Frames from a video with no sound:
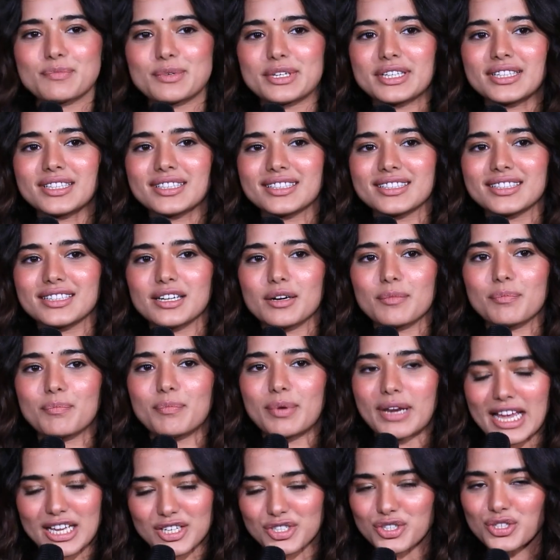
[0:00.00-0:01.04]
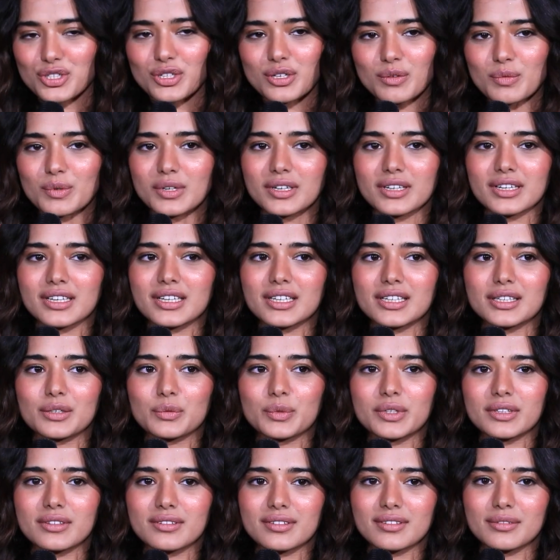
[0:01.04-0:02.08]
been a pleasure working
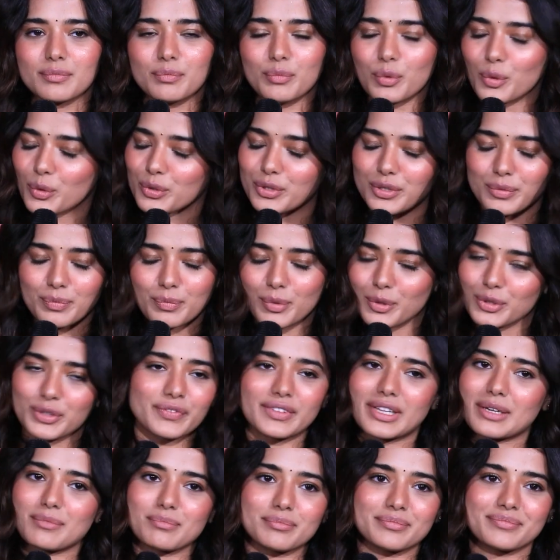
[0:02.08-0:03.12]
with both of them.